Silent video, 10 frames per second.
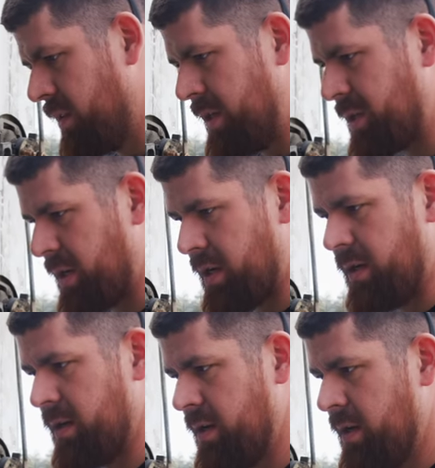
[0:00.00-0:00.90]
These
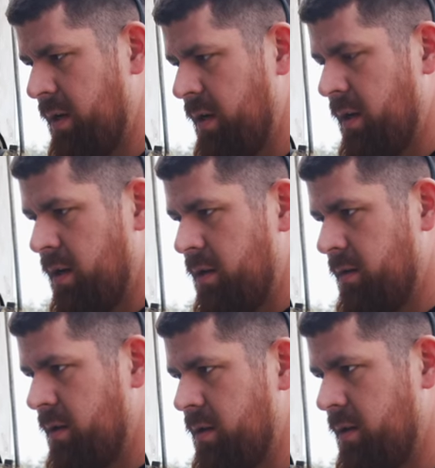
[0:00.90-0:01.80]
are,
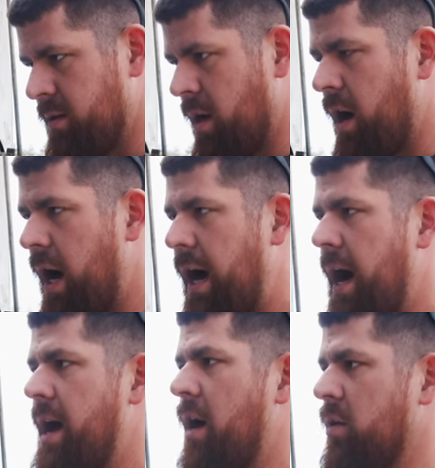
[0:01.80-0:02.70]
they're not
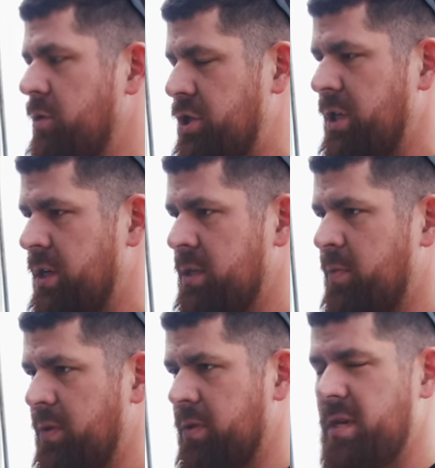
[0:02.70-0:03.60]
high hour machines,
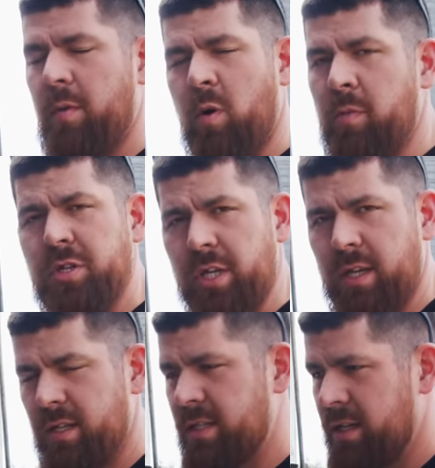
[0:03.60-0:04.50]
but they're demo
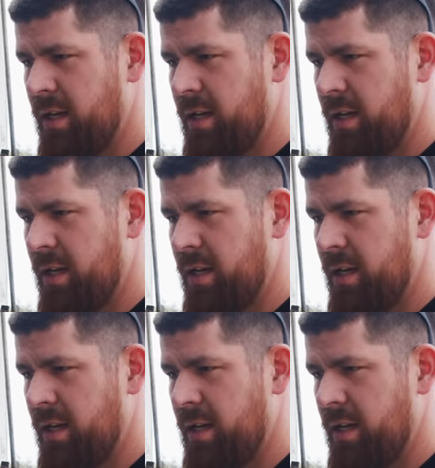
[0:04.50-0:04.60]
machines.